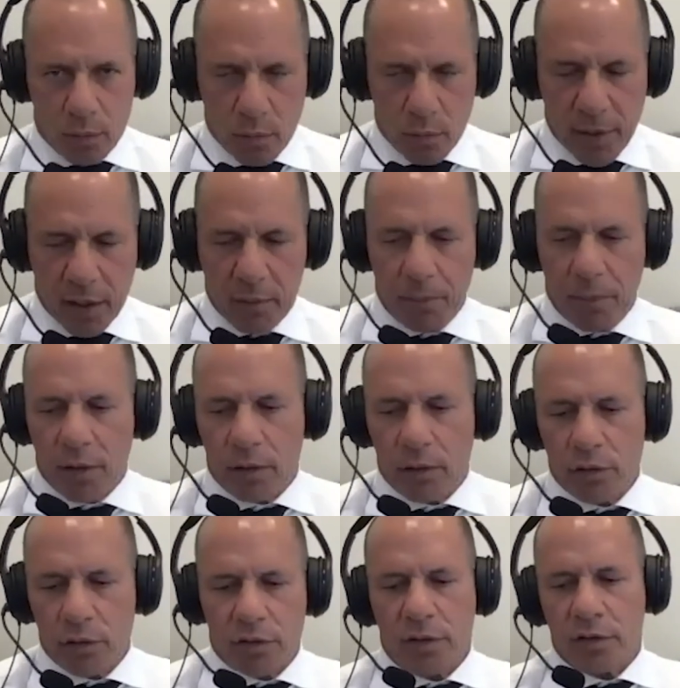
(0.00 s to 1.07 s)
we're making better
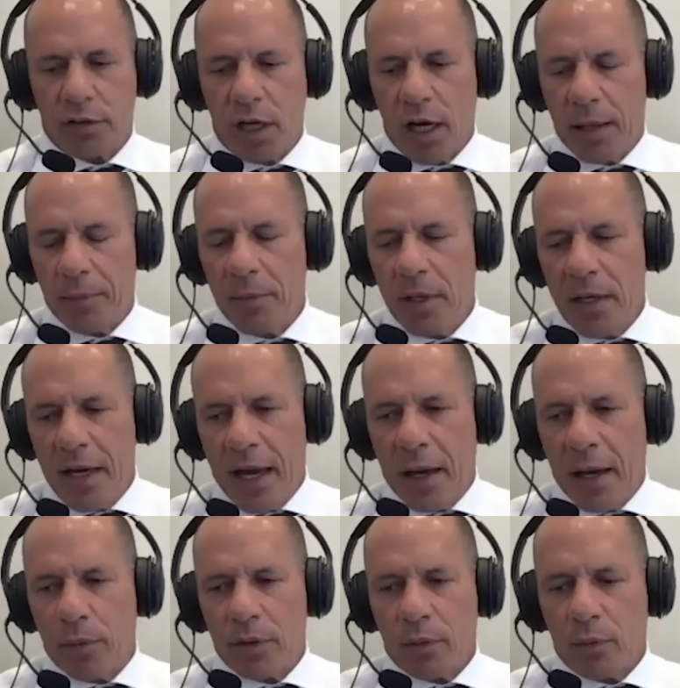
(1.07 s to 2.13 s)
use of their time. And
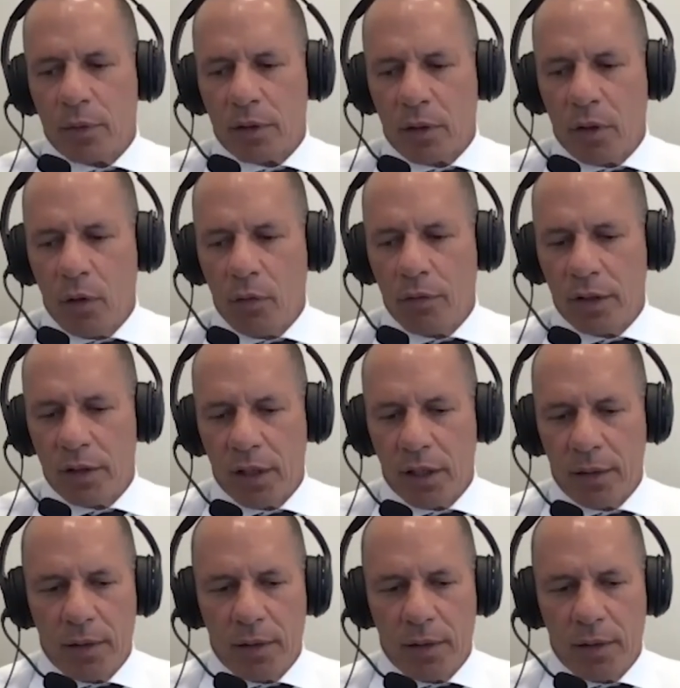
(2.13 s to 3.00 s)
when, when COVID hit,